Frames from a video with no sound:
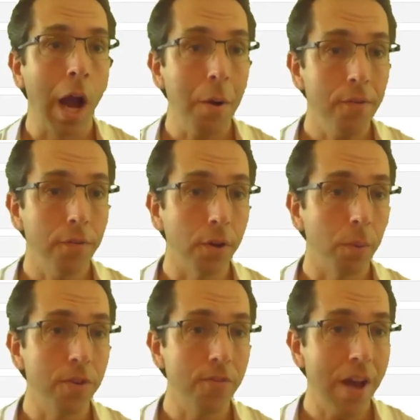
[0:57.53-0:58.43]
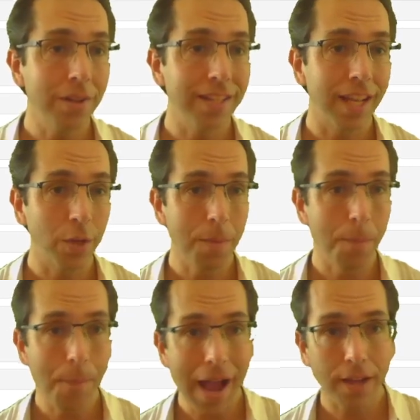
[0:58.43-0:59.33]
However, what we found is that going
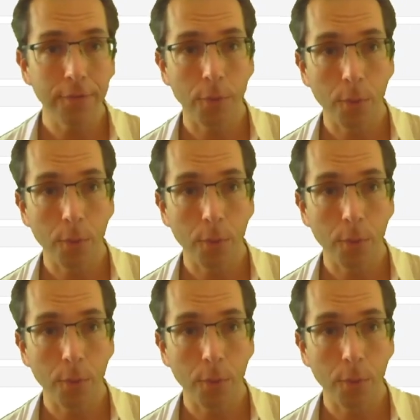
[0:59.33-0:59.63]
back and